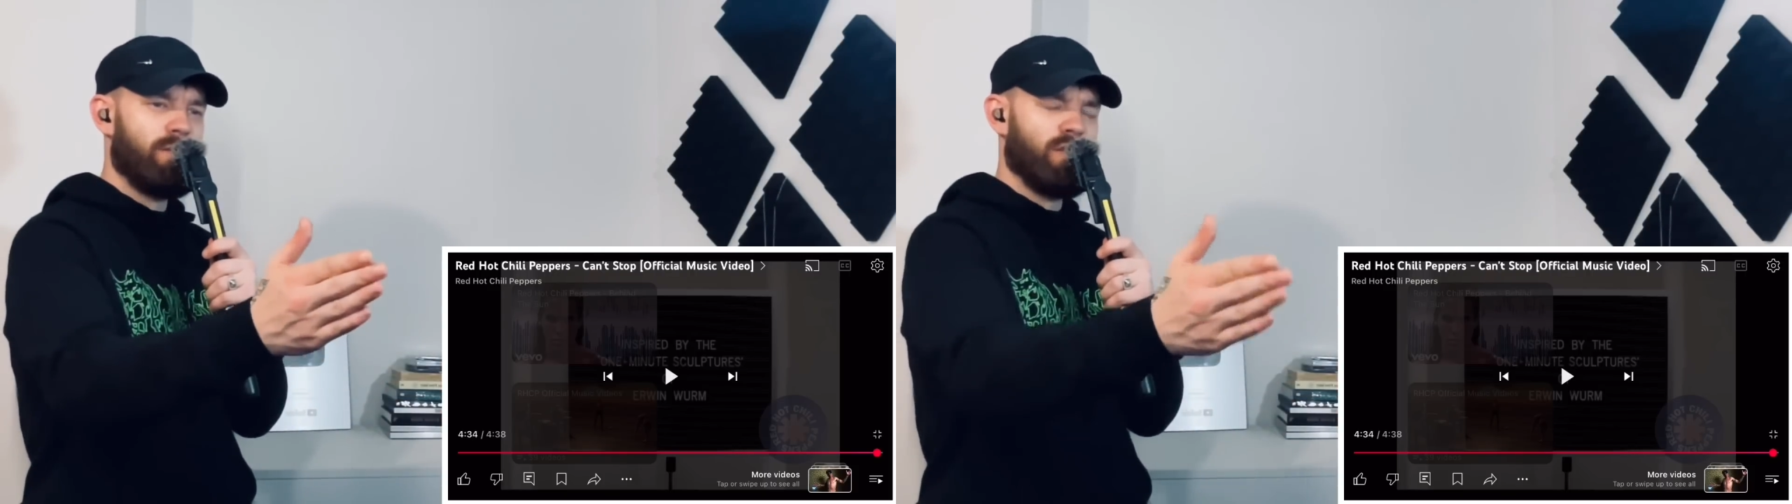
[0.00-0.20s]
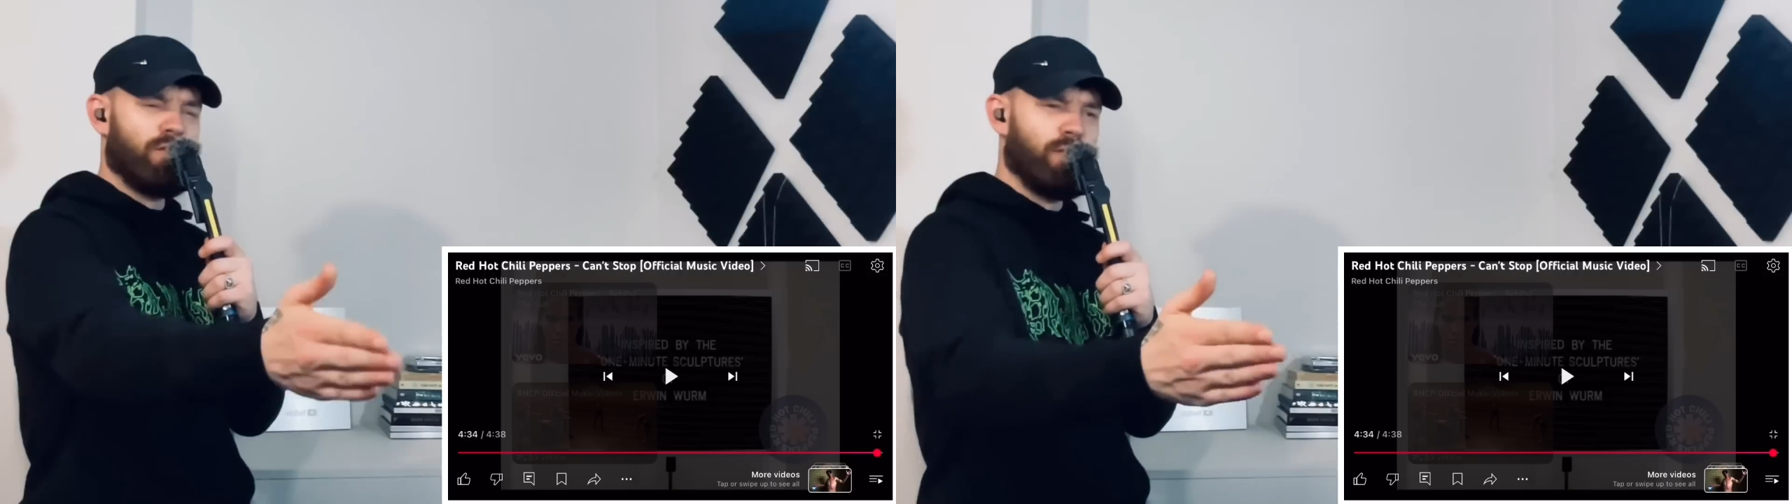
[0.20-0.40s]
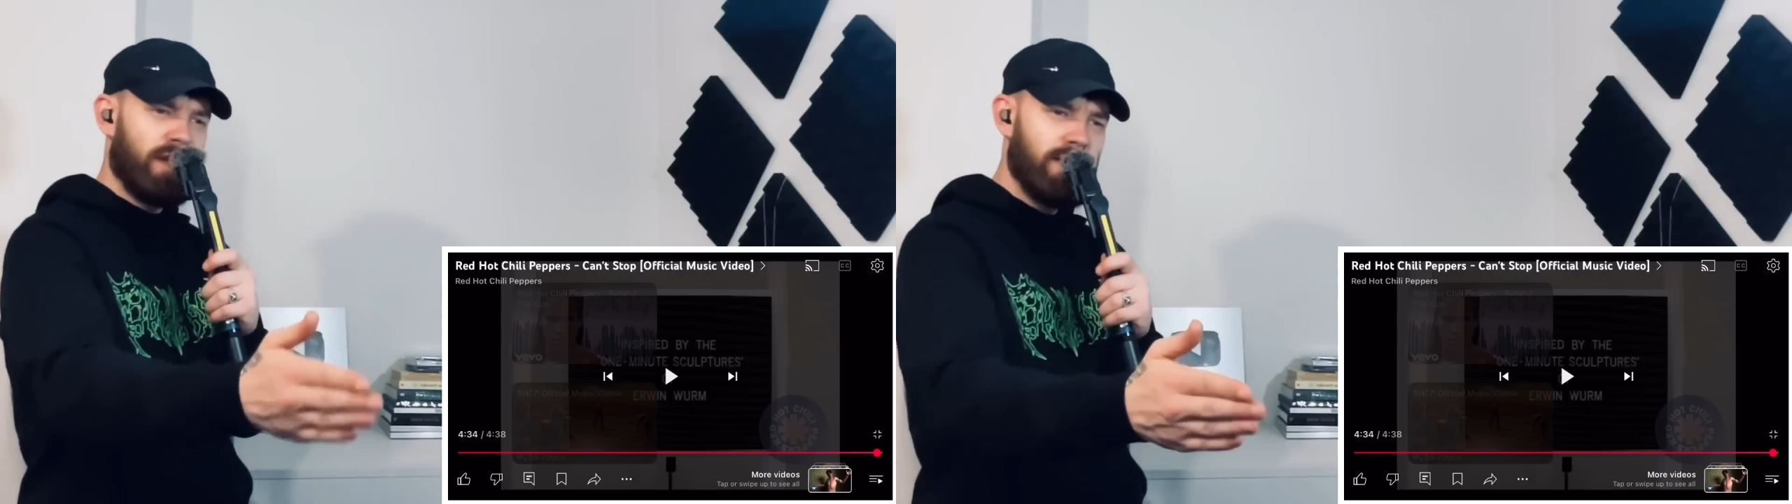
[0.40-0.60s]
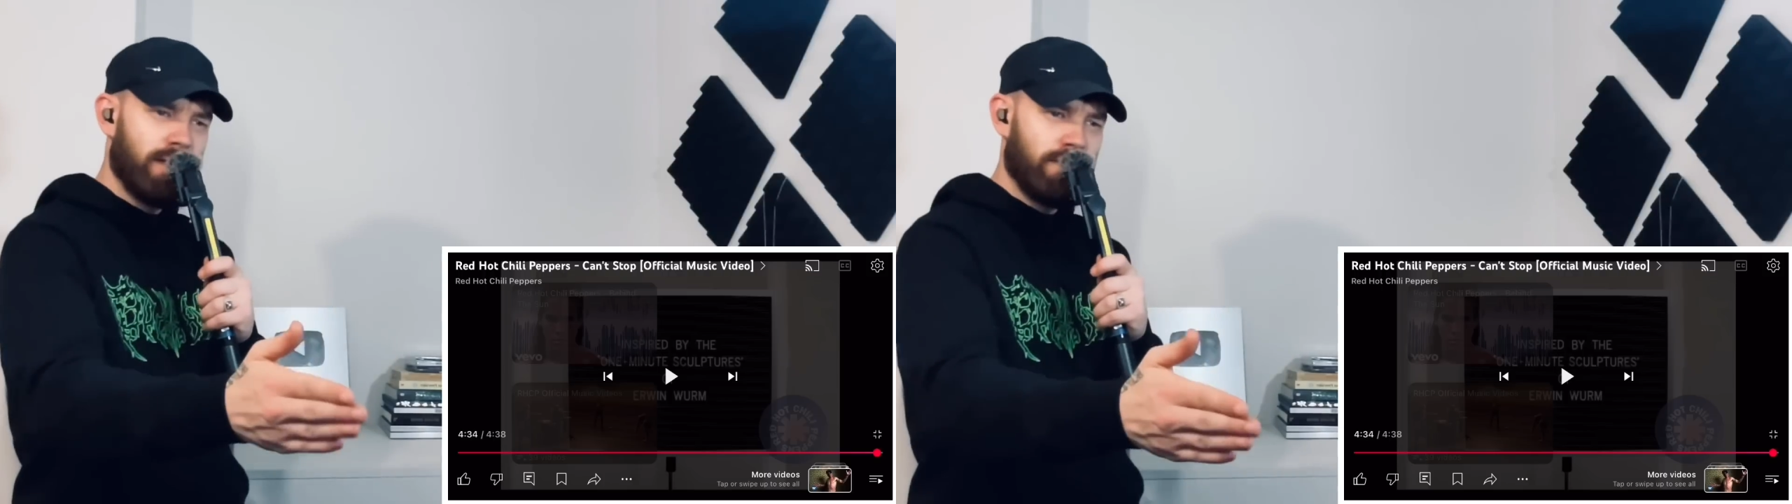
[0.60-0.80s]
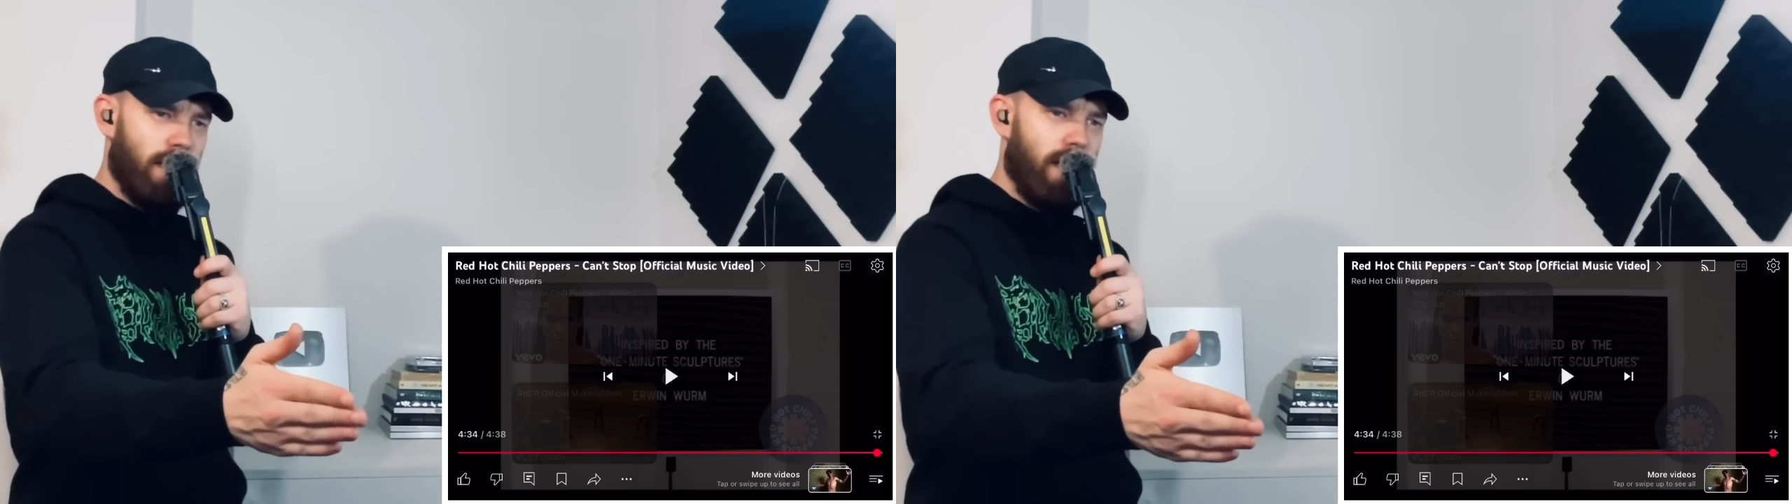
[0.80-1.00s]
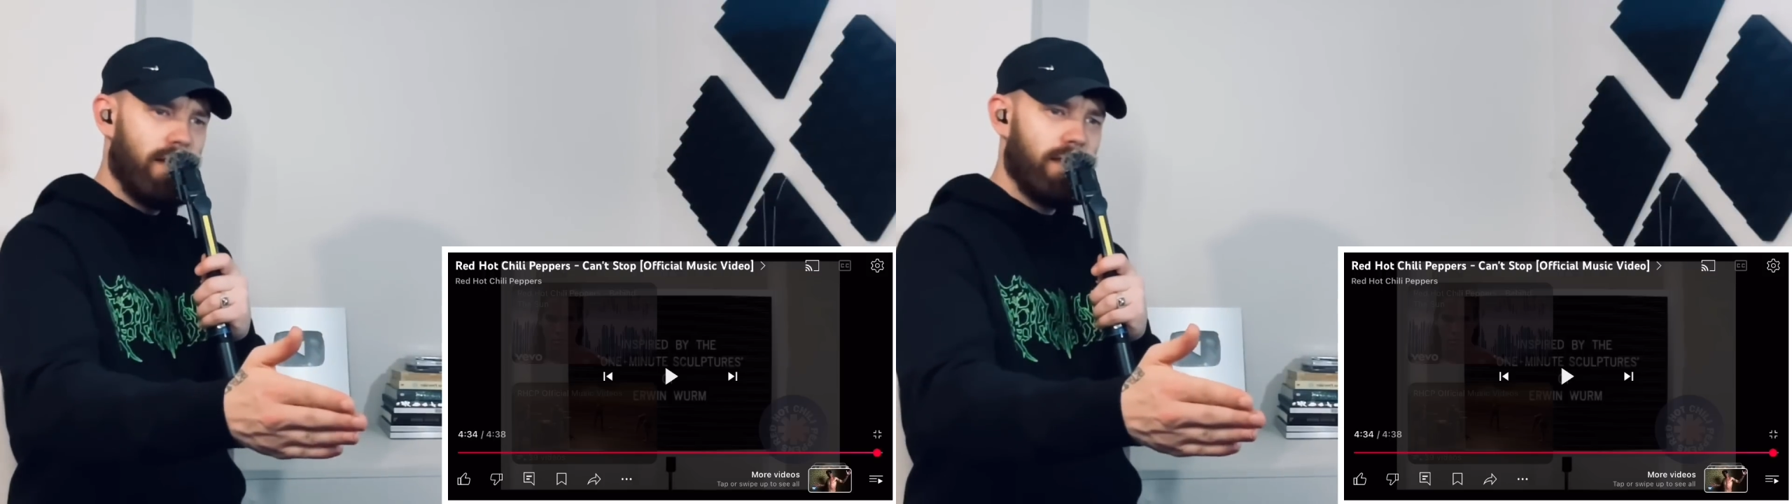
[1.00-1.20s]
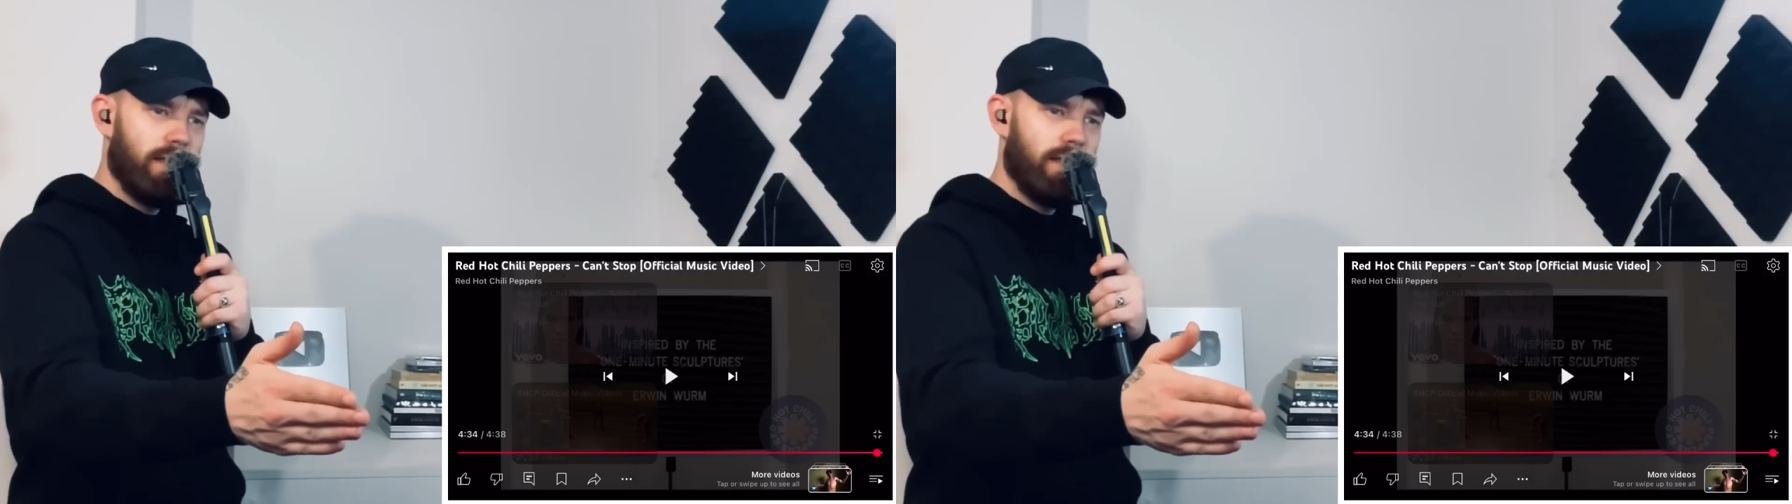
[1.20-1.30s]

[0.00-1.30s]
but reading that,